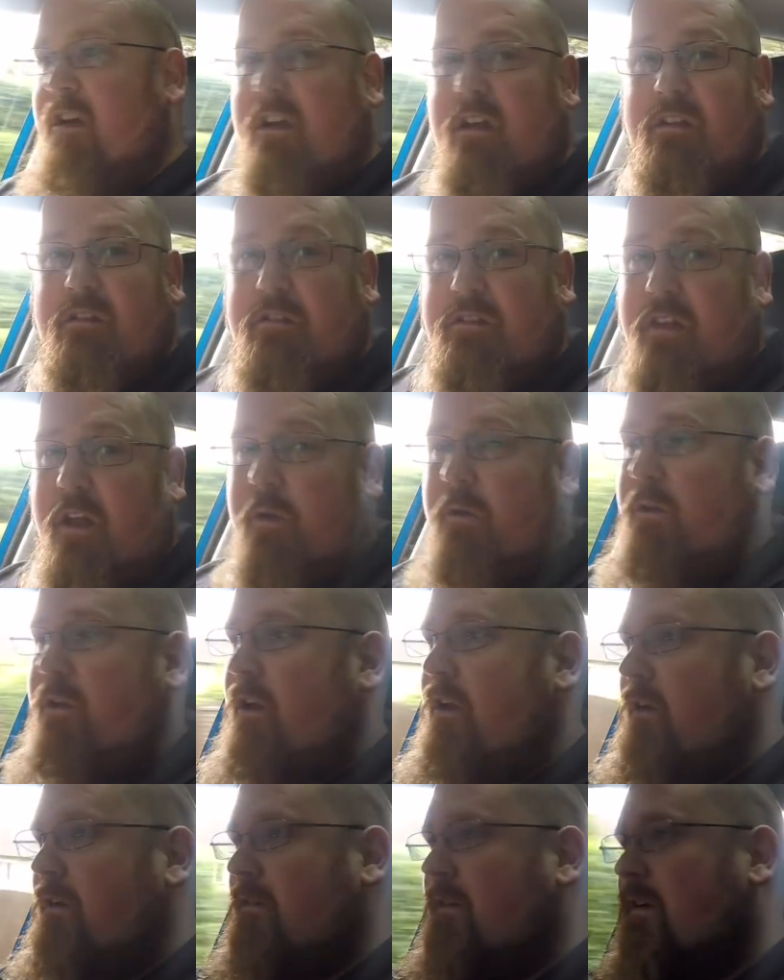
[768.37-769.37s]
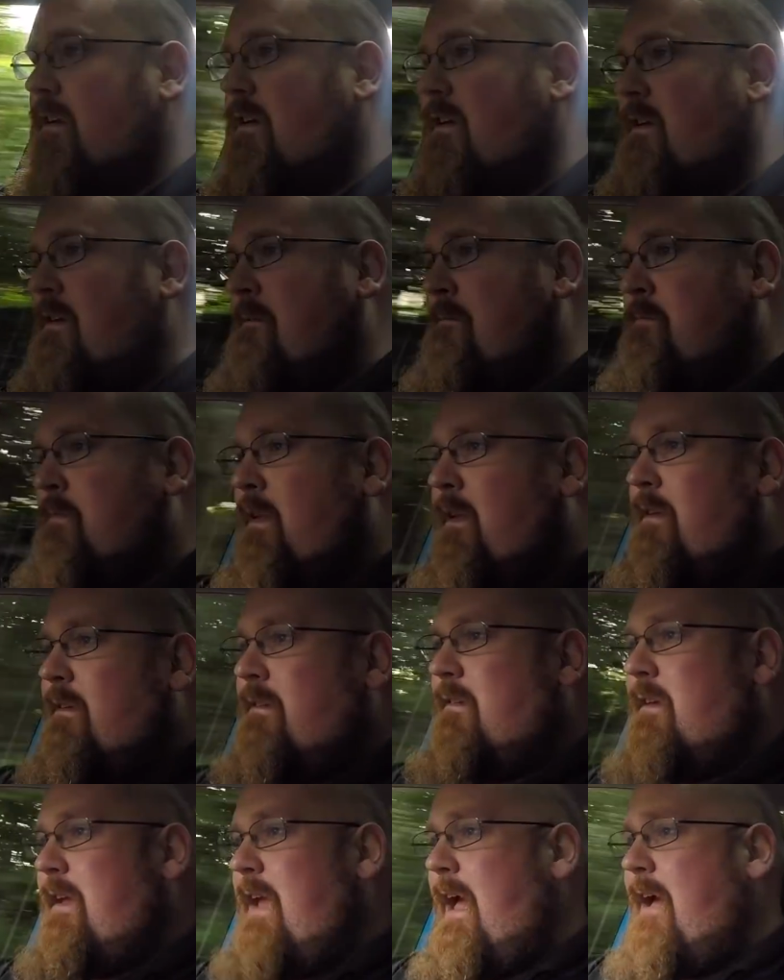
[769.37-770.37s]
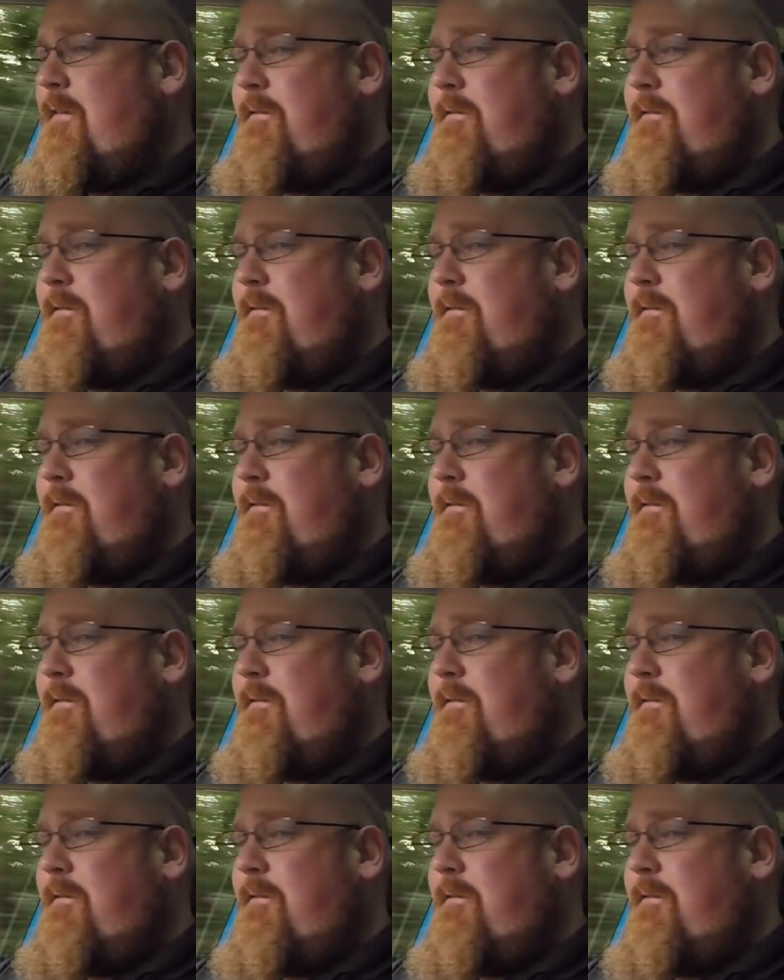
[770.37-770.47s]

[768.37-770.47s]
so good. So yeah,